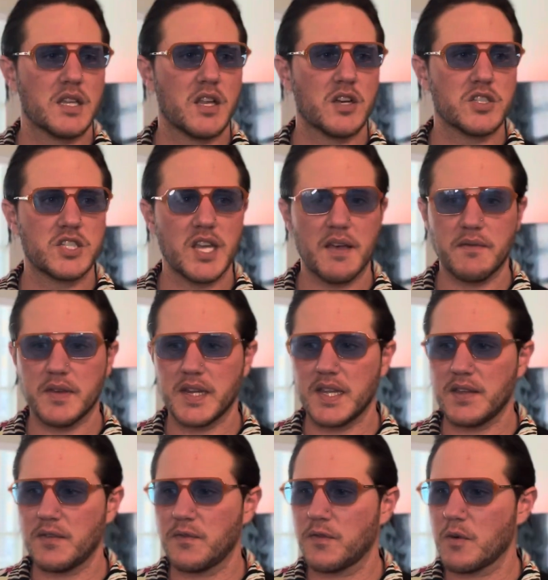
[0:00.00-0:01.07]

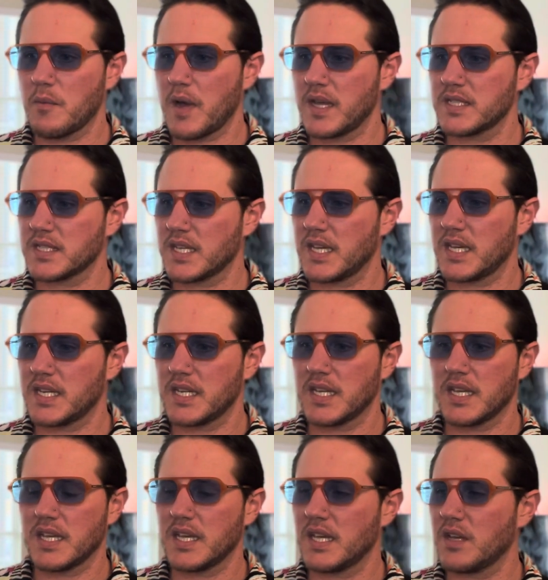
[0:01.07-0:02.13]
Longevity for my skin,
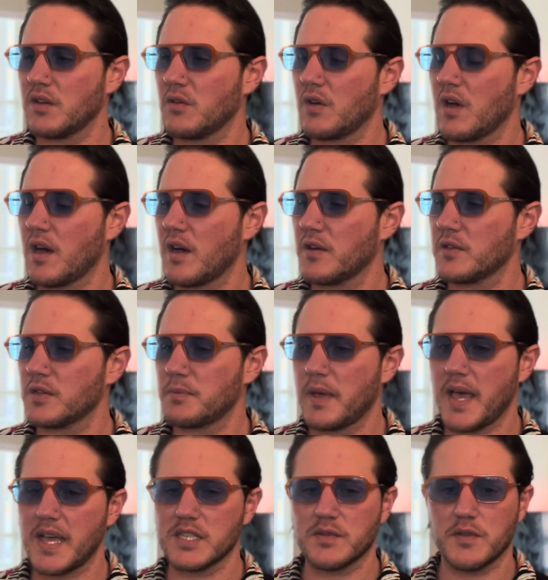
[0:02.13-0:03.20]
the
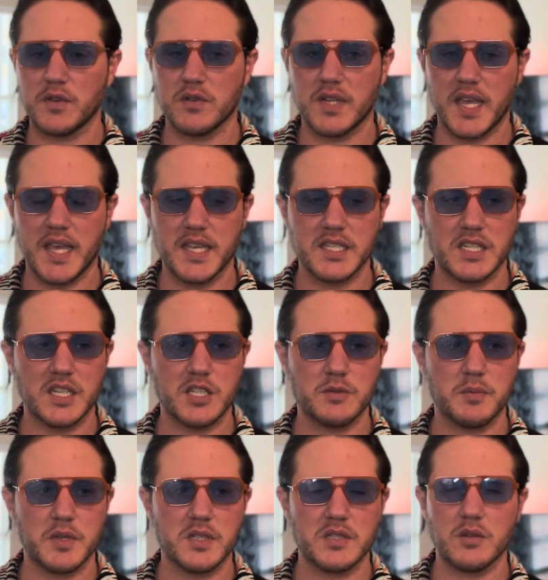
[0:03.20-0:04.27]
past few days, and it's
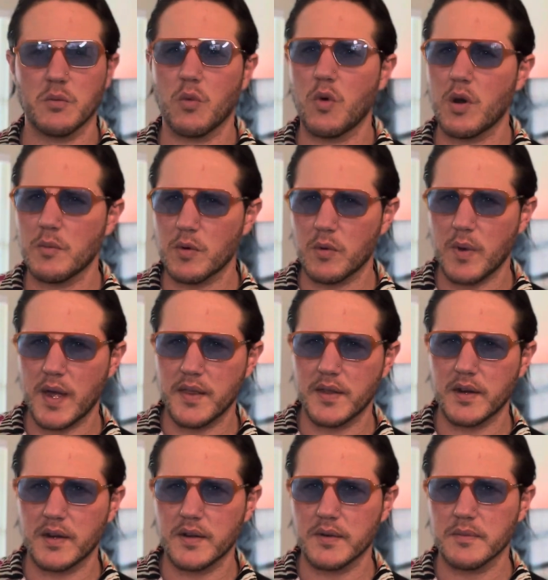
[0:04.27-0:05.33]
been some warmer
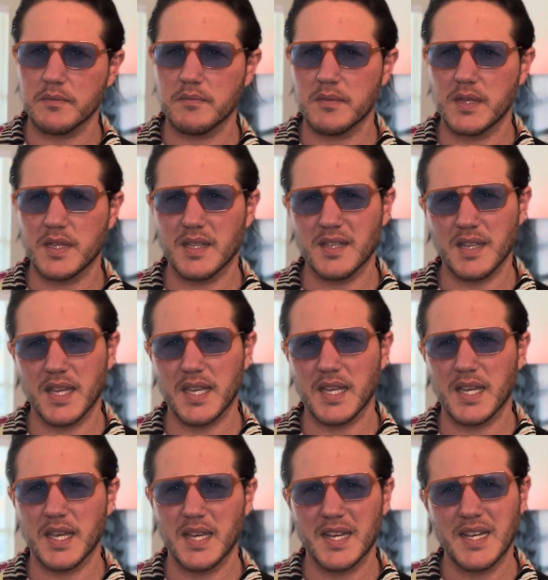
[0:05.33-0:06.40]
weather in the
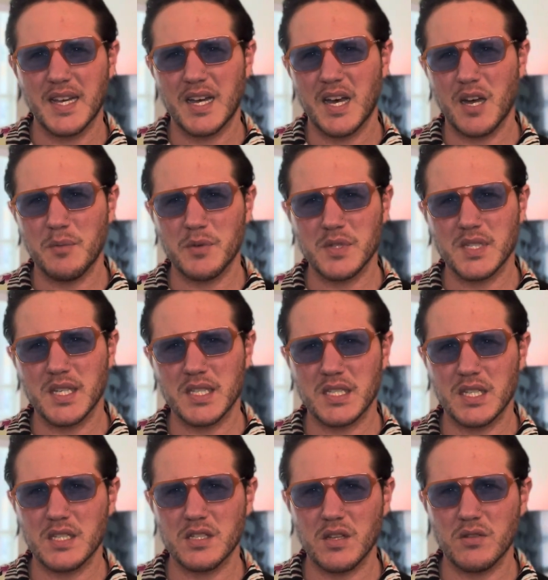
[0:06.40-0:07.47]
like upper
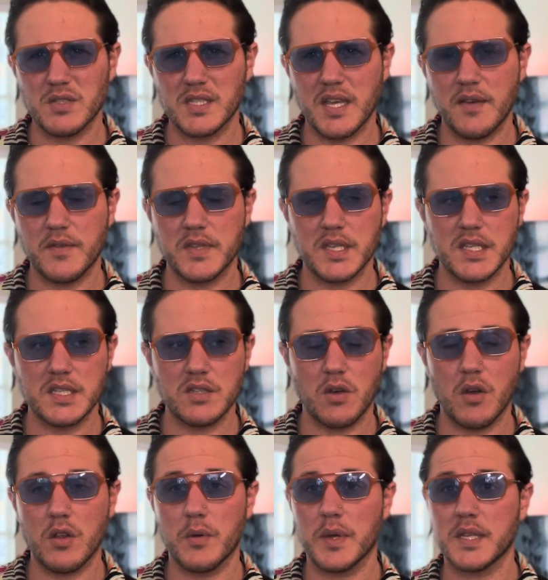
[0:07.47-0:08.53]
60s, low 70s,
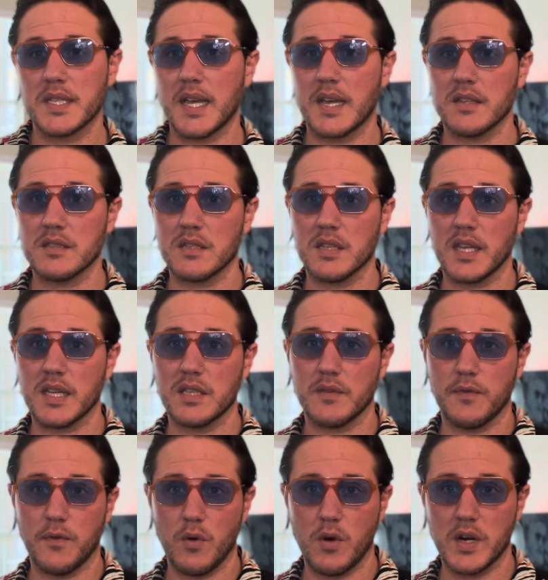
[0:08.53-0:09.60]
all the way down to like the
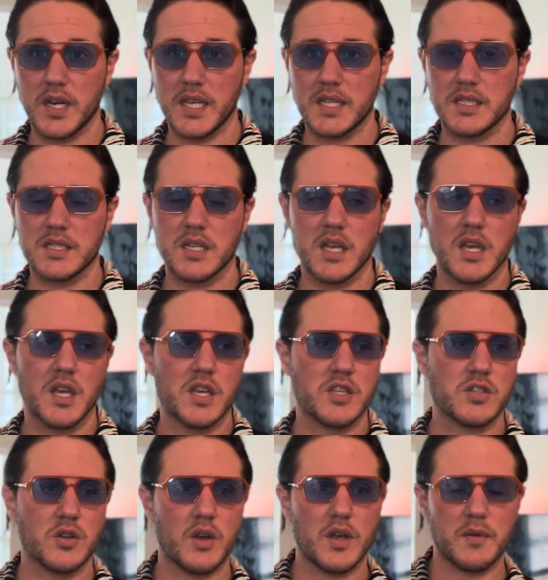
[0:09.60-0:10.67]
40s.
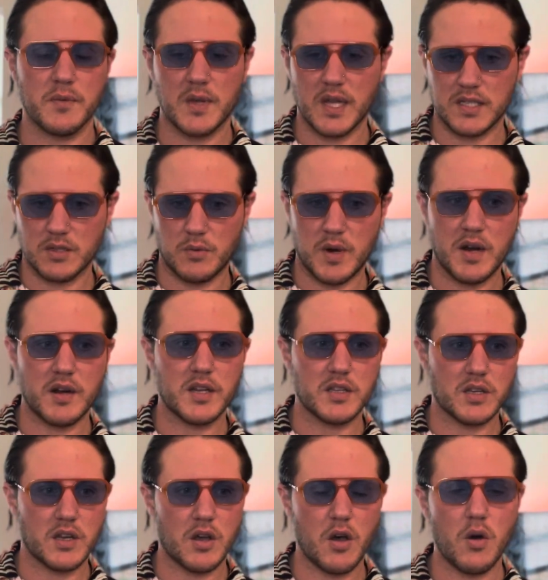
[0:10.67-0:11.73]
So I've got to wear it in the
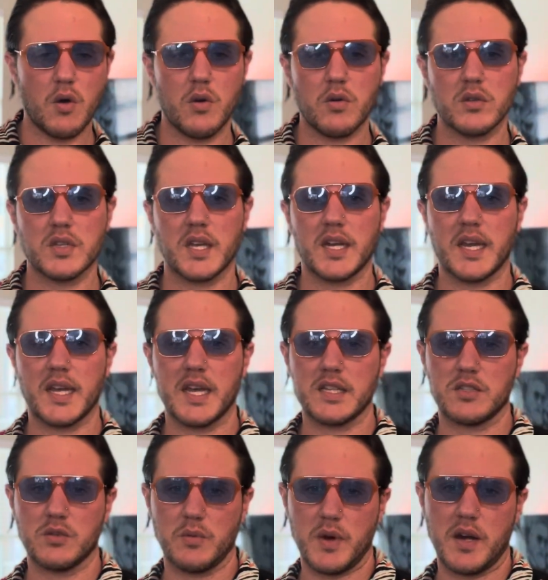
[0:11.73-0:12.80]
cold, and I got
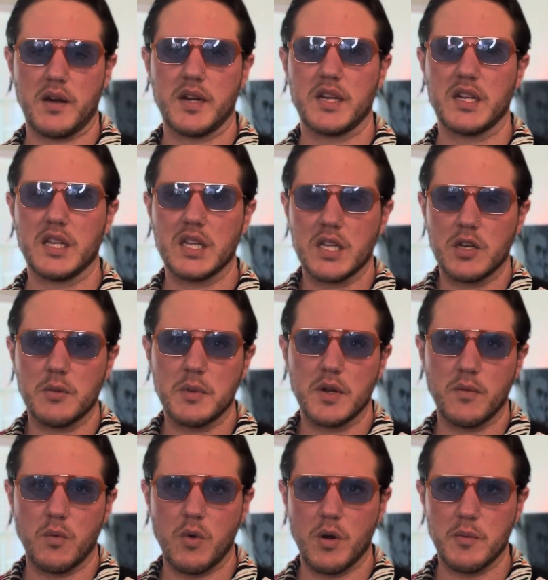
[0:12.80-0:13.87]
to wear it in a little bit
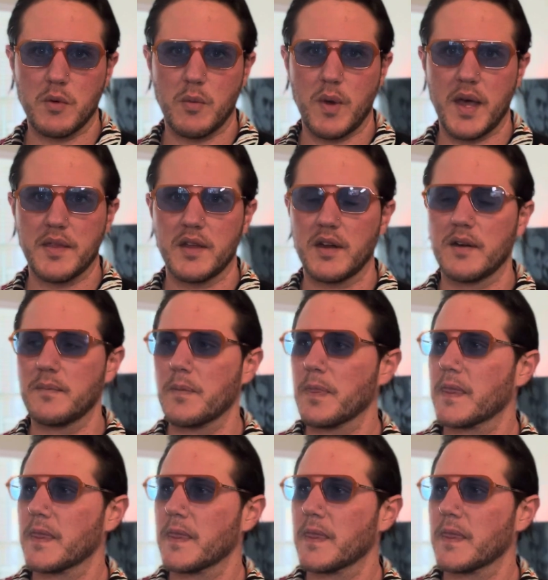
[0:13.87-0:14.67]
of warmer weather.